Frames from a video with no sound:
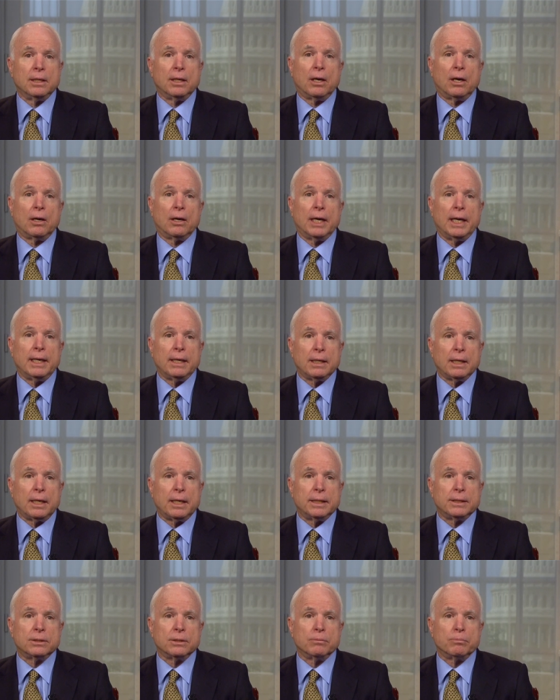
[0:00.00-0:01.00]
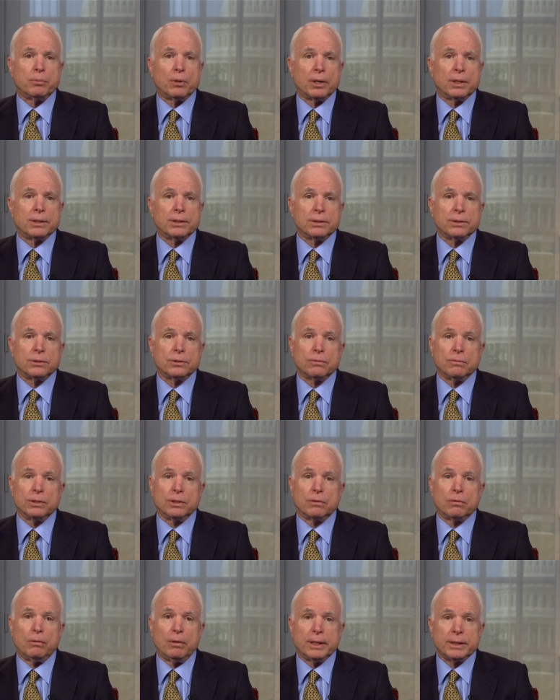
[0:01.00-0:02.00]
our allies and partners
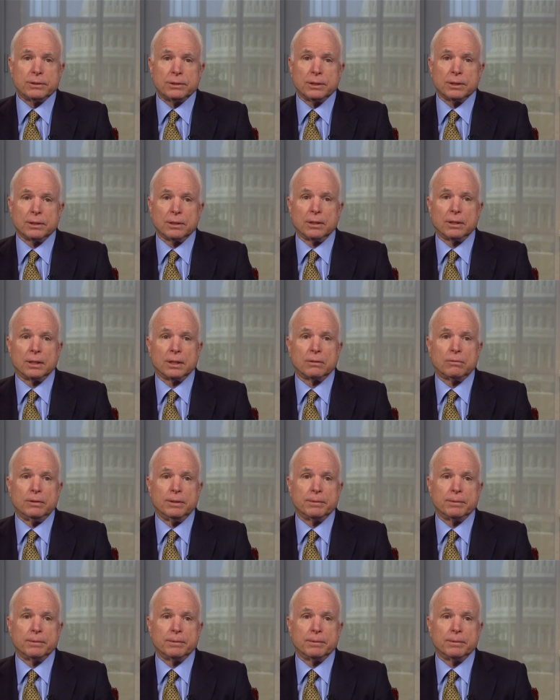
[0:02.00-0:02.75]
would question our